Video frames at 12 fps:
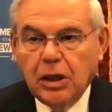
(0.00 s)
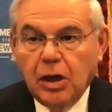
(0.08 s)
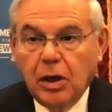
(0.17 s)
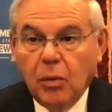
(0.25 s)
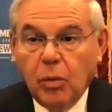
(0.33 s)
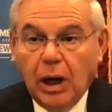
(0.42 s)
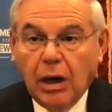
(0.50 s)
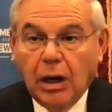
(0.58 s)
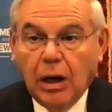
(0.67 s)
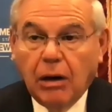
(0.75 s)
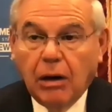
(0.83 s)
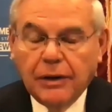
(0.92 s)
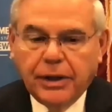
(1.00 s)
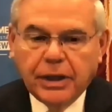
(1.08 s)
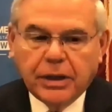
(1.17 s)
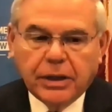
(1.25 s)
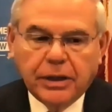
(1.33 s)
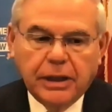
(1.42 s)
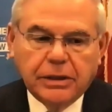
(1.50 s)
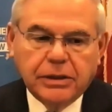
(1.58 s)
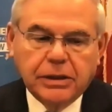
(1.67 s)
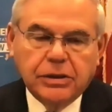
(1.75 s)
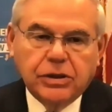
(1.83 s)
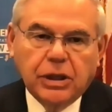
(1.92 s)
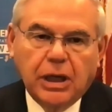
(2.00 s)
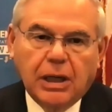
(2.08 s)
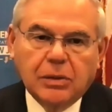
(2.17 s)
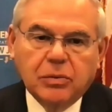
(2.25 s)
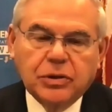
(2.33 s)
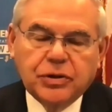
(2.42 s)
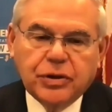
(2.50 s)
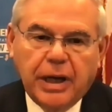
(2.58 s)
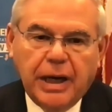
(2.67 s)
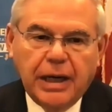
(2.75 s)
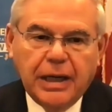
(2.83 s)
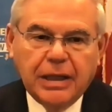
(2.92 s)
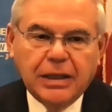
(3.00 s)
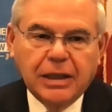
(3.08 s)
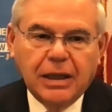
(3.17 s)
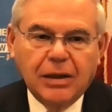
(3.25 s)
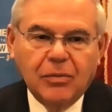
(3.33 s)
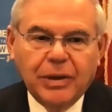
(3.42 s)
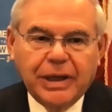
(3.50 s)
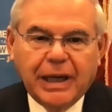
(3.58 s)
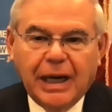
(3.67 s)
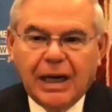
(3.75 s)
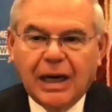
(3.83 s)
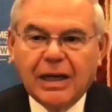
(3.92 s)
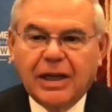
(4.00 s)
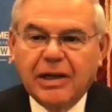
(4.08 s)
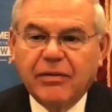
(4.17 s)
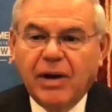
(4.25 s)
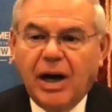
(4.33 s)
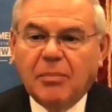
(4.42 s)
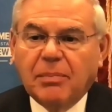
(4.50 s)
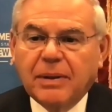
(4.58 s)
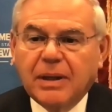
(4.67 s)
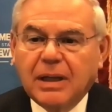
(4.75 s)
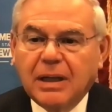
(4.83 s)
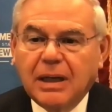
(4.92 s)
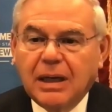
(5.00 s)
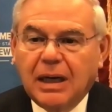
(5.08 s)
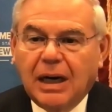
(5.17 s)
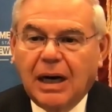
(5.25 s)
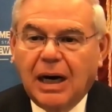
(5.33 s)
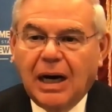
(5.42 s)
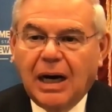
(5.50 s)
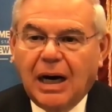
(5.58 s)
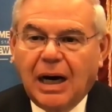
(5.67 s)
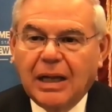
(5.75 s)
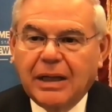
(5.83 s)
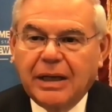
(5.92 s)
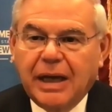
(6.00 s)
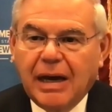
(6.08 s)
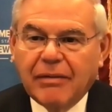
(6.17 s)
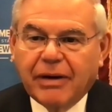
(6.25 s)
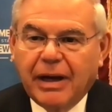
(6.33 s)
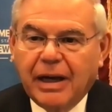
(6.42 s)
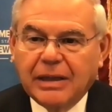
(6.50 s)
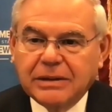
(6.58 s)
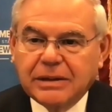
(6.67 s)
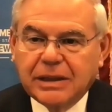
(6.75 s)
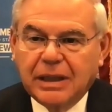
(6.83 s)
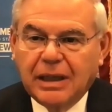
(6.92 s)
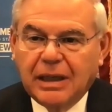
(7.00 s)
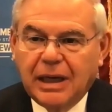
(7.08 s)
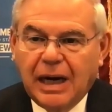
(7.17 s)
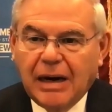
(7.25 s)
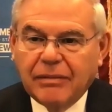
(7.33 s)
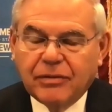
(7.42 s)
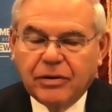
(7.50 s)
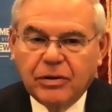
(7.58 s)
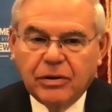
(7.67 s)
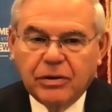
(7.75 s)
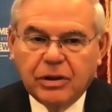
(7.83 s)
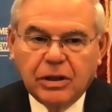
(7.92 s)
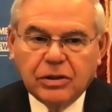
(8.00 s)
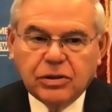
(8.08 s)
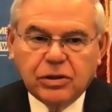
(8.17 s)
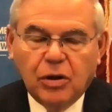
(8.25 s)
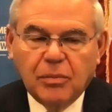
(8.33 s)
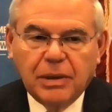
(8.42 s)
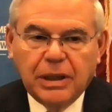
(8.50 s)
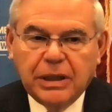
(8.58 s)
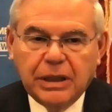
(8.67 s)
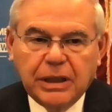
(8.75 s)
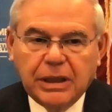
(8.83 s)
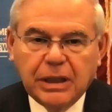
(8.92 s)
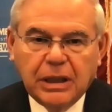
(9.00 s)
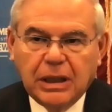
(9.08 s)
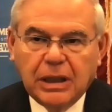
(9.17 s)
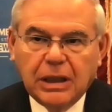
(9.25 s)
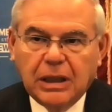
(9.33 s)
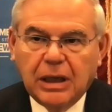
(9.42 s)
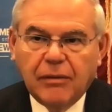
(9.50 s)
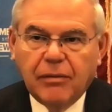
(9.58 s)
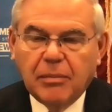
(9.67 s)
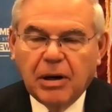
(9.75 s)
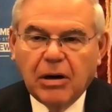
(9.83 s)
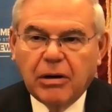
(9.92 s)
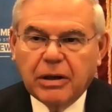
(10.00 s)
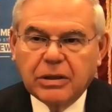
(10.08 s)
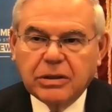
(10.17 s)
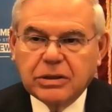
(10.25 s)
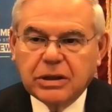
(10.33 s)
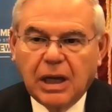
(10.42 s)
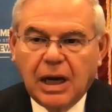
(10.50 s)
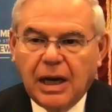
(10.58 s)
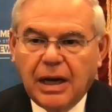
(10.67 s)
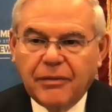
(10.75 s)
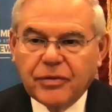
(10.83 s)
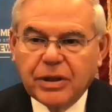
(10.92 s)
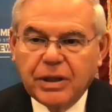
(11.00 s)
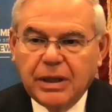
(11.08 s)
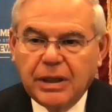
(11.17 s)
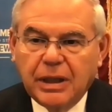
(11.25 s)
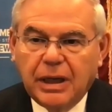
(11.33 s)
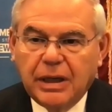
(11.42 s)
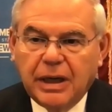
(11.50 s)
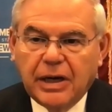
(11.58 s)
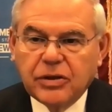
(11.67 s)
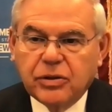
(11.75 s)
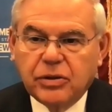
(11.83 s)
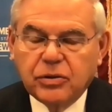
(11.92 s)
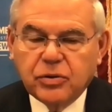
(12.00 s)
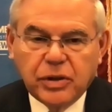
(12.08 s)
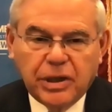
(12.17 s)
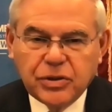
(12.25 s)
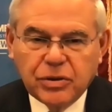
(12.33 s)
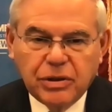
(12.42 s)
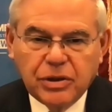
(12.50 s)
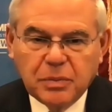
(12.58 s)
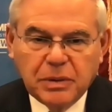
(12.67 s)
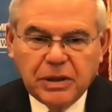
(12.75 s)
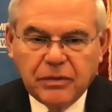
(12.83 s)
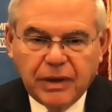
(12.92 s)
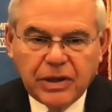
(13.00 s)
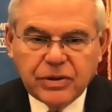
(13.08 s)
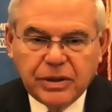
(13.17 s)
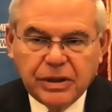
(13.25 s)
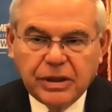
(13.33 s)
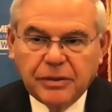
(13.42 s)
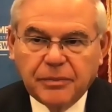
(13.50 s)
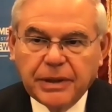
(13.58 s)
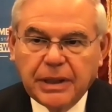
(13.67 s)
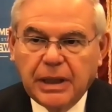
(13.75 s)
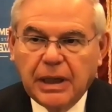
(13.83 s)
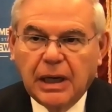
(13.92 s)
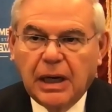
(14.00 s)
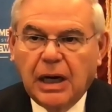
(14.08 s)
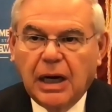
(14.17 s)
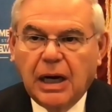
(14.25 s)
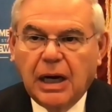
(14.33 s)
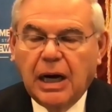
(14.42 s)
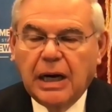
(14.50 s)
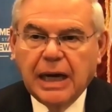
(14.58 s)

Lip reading: Well, I think that John would say we cannot give up on the Afghans after so many of America's lives and national treasure has been invested in it. And not